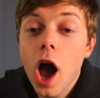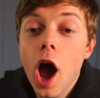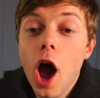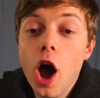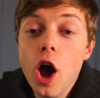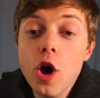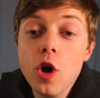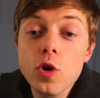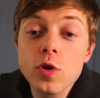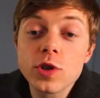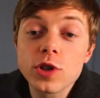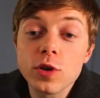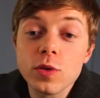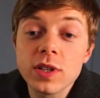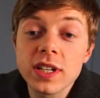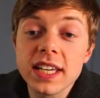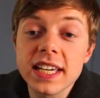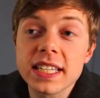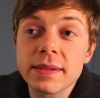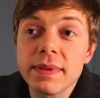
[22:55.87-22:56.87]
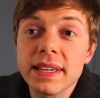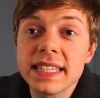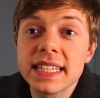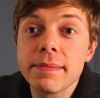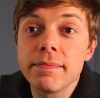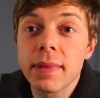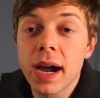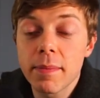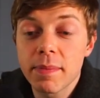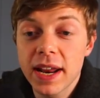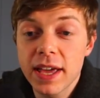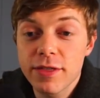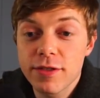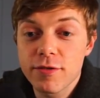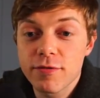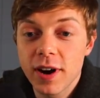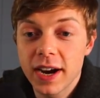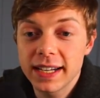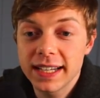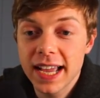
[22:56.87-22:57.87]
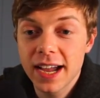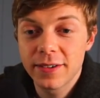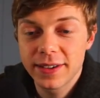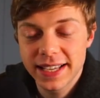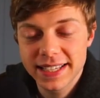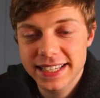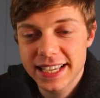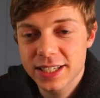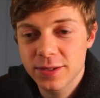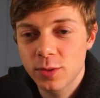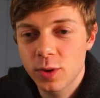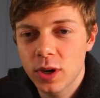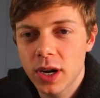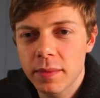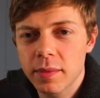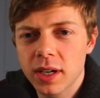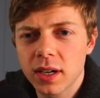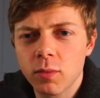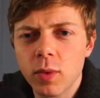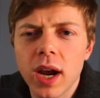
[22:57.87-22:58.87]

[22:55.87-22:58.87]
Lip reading: Oh, 2Ds means in my playthrough right now. Yes, that's what I'm going to...